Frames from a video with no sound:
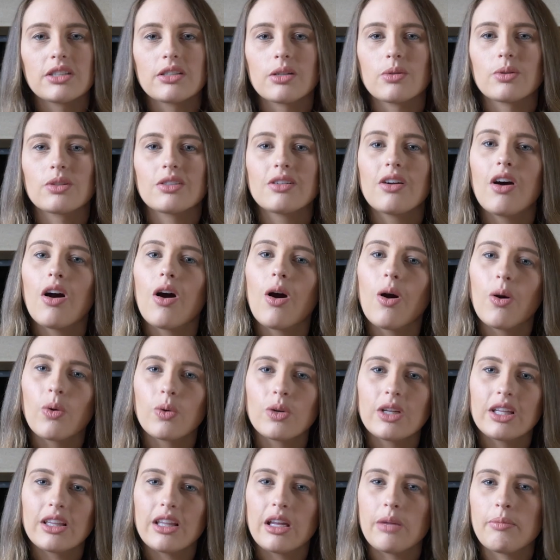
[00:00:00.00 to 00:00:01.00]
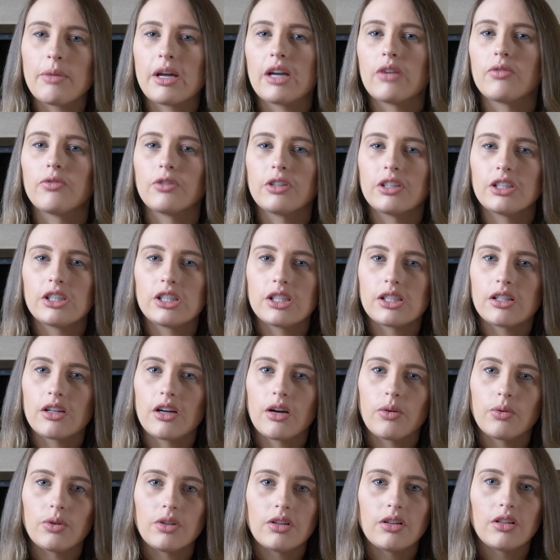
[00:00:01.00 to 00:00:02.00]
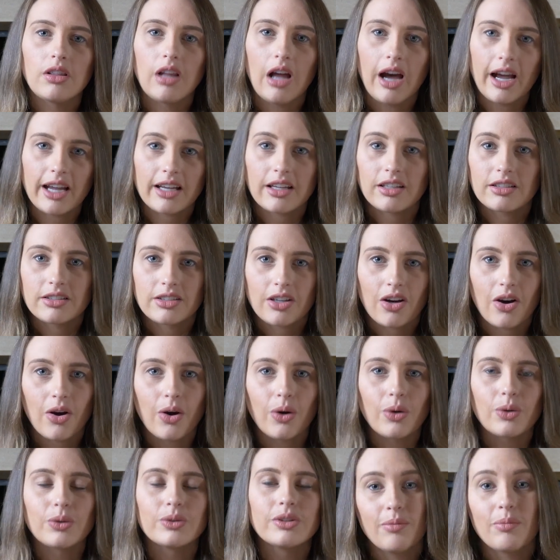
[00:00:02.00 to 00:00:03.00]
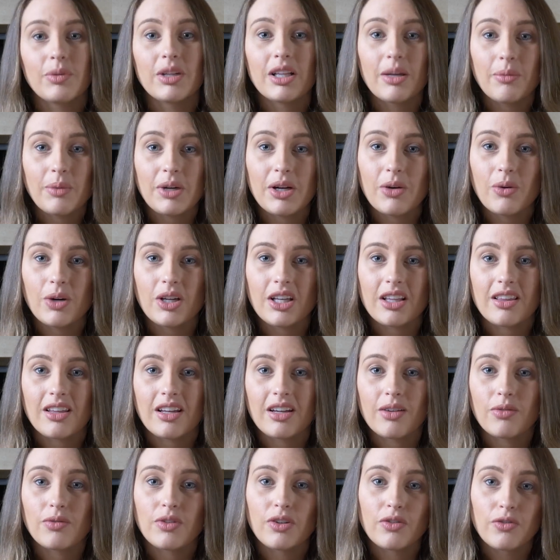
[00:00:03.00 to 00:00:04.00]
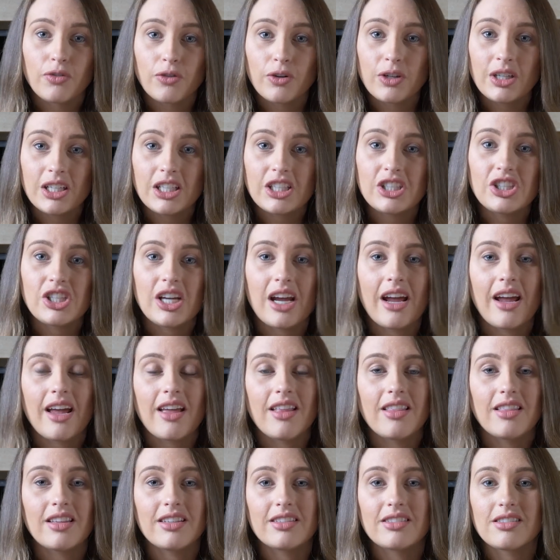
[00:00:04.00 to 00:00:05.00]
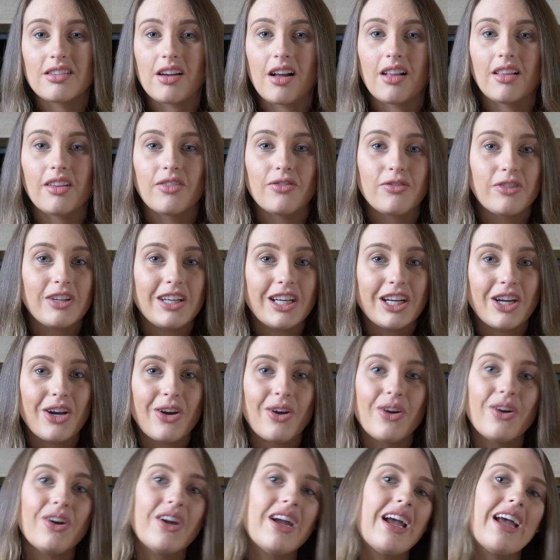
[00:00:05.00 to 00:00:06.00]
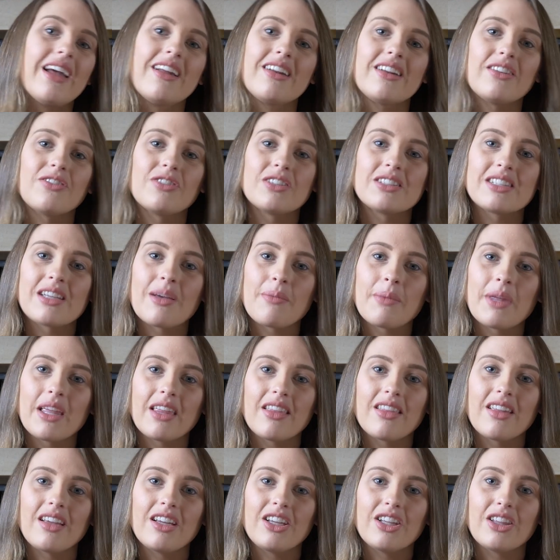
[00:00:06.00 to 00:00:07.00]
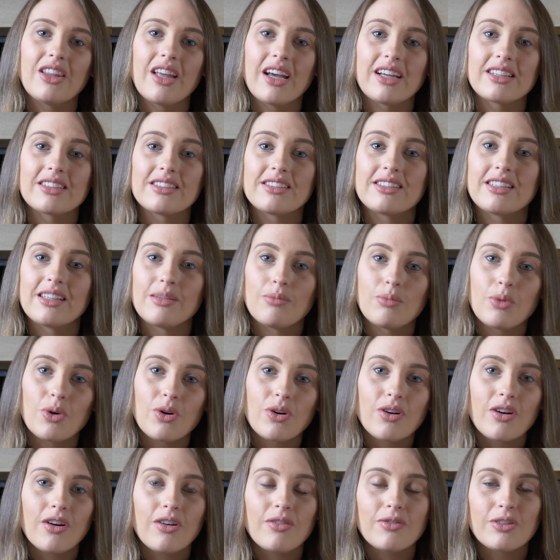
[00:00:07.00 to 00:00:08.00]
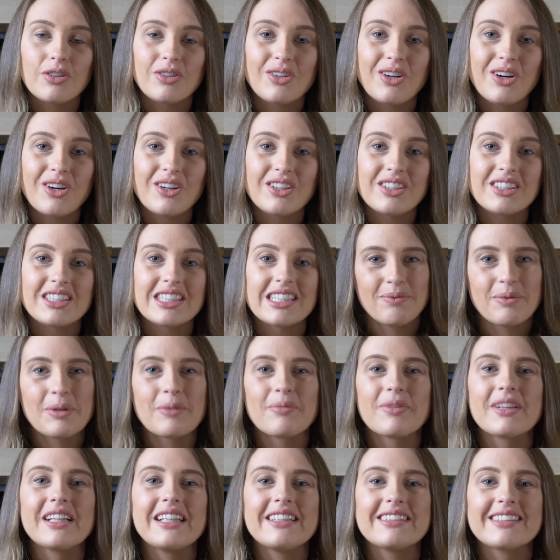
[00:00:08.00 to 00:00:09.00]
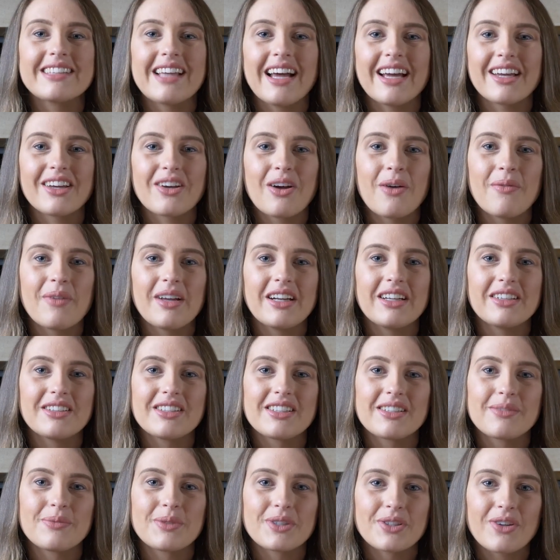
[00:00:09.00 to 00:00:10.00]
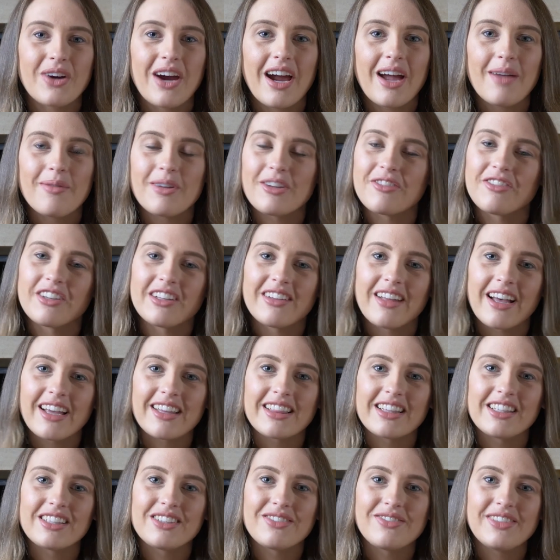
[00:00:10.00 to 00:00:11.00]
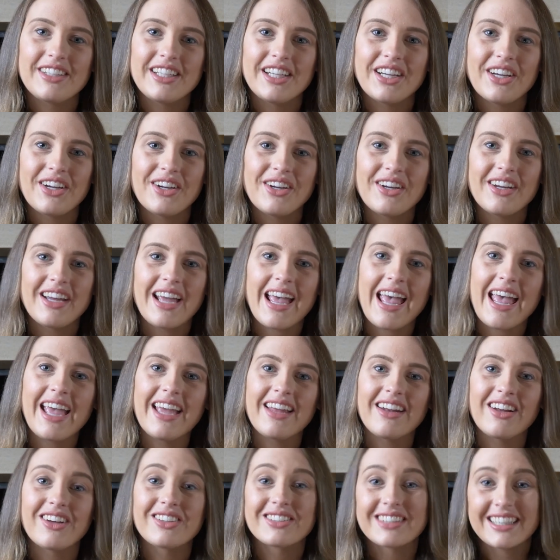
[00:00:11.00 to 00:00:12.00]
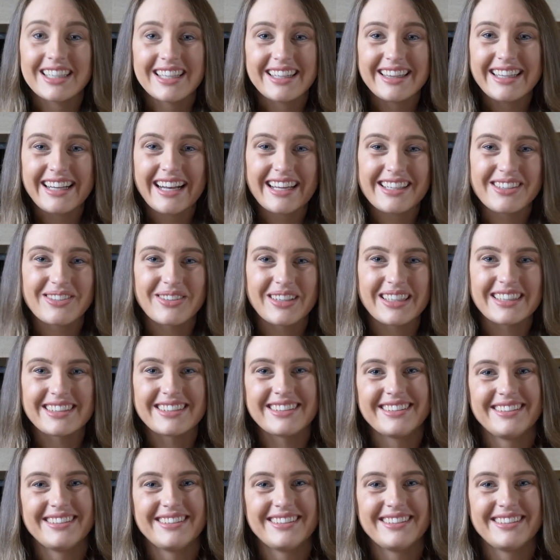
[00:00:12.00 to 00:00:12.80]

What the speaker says: So it's not holding the amount of footage that I would like it to hold. But let me know what you think of the footage and the style of video, and if it's something that you'd like to see more of or not. But please like, comment and subscribe if you like this video, and I'll see you in the next one.